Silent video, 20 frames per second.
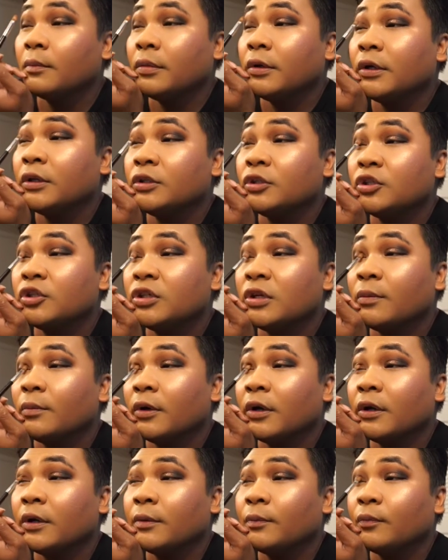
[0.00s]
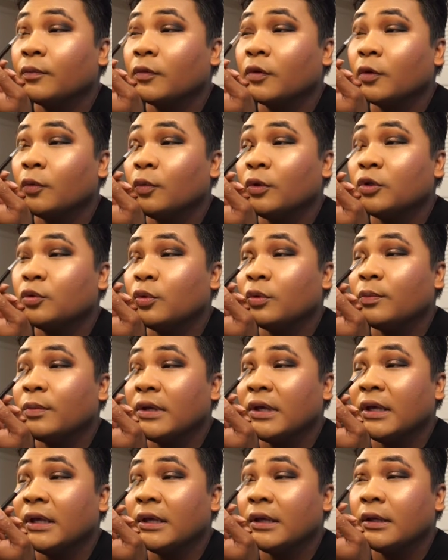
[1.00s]
put shimmer, which would
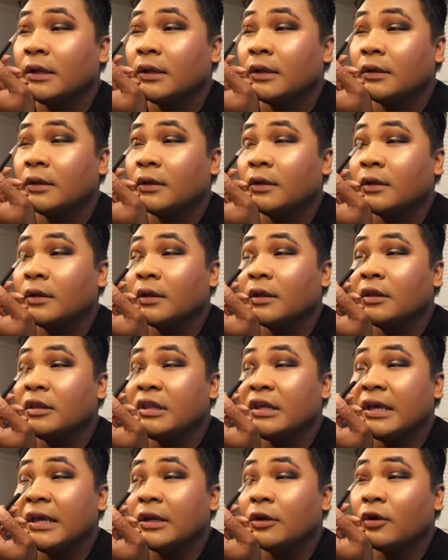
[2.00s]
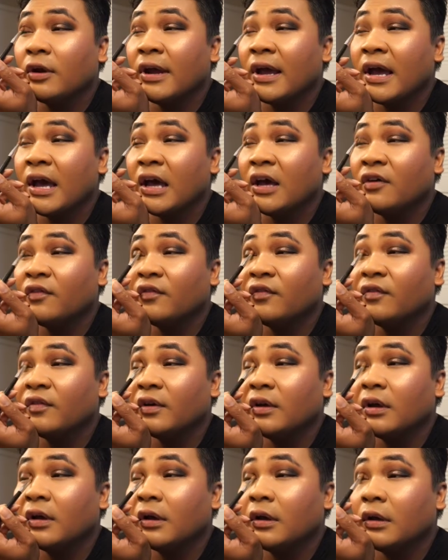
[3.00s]
be the inner half
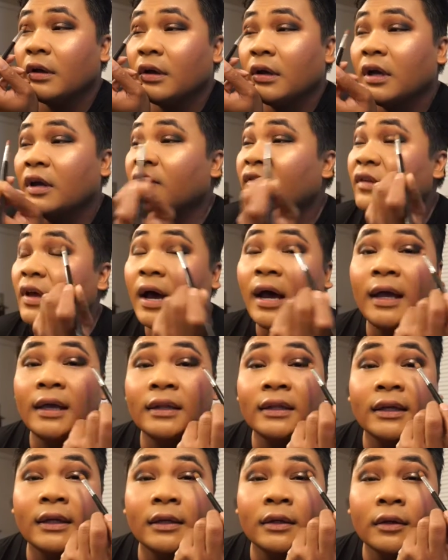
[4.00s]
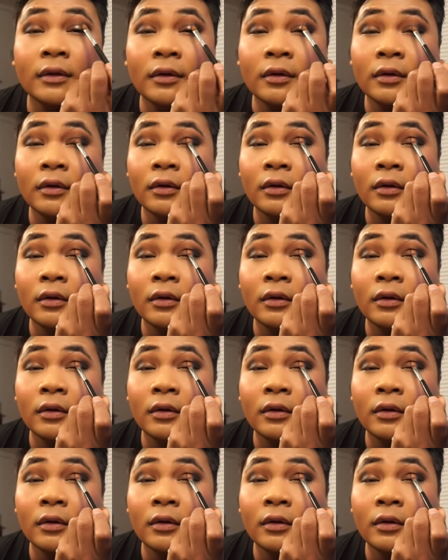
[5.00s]
of the eyelid.